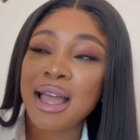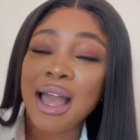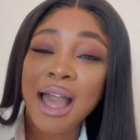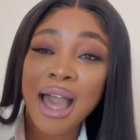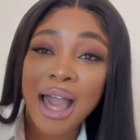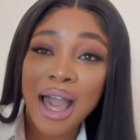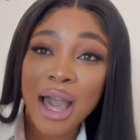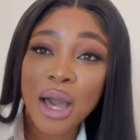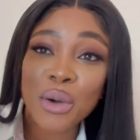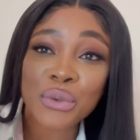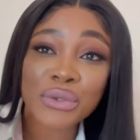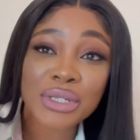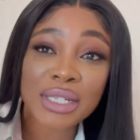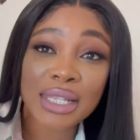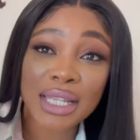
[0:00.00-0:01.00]
How
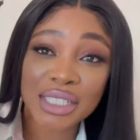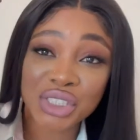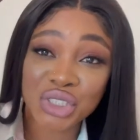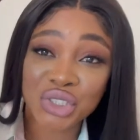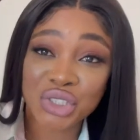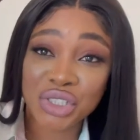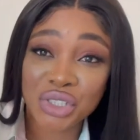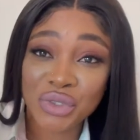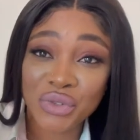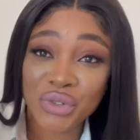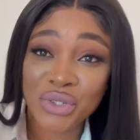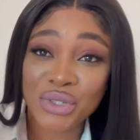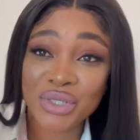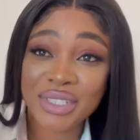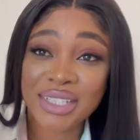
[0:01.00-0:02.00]

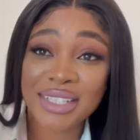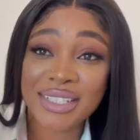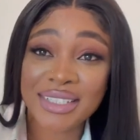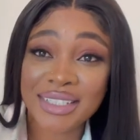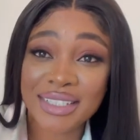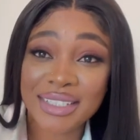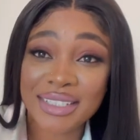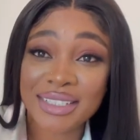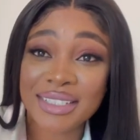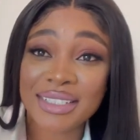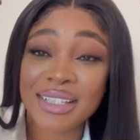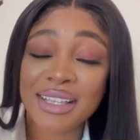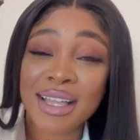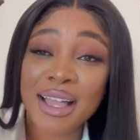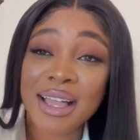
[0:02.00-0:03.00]
luxurious is this
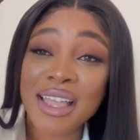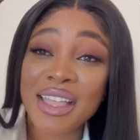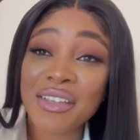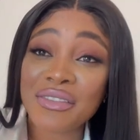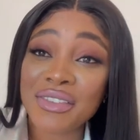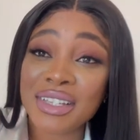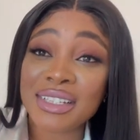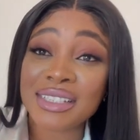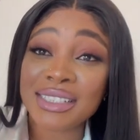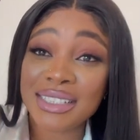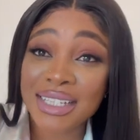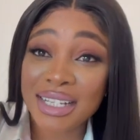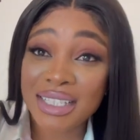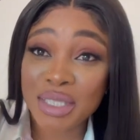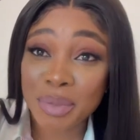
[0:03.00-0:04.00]
even
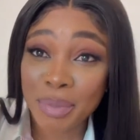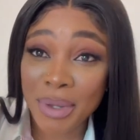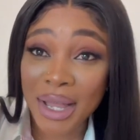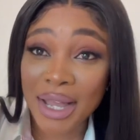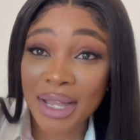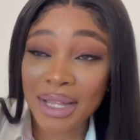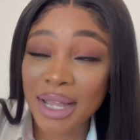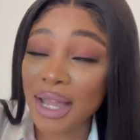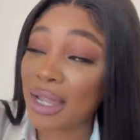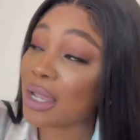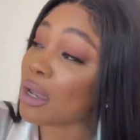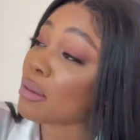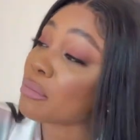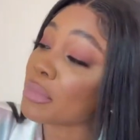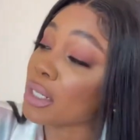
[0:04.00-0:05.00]
dust bag? I
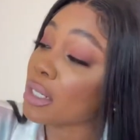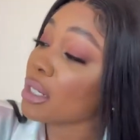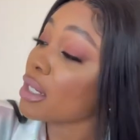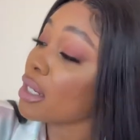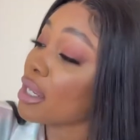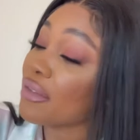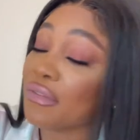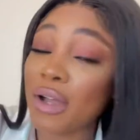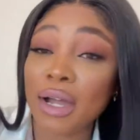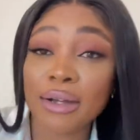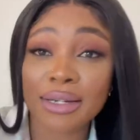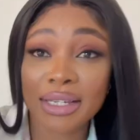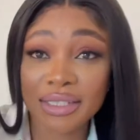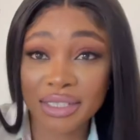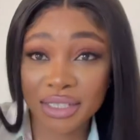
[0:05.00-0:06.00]
can't believe how
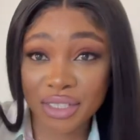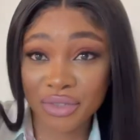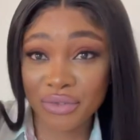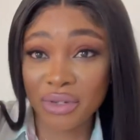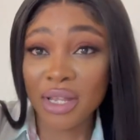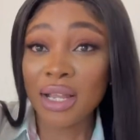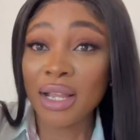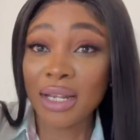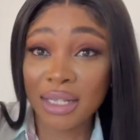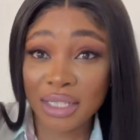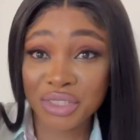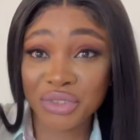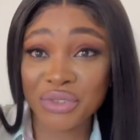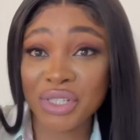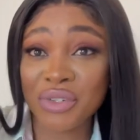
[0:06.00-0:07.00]

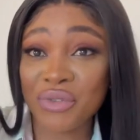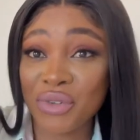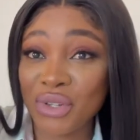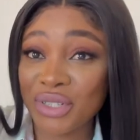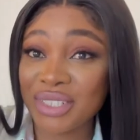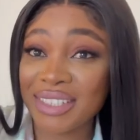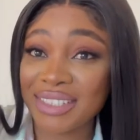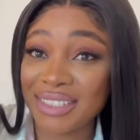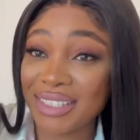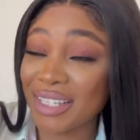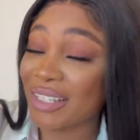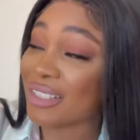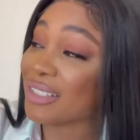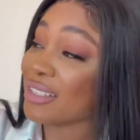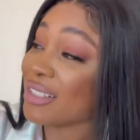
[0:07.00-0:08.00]
luxurious is
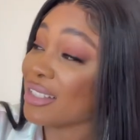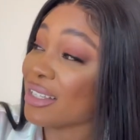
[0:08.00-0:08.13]
this.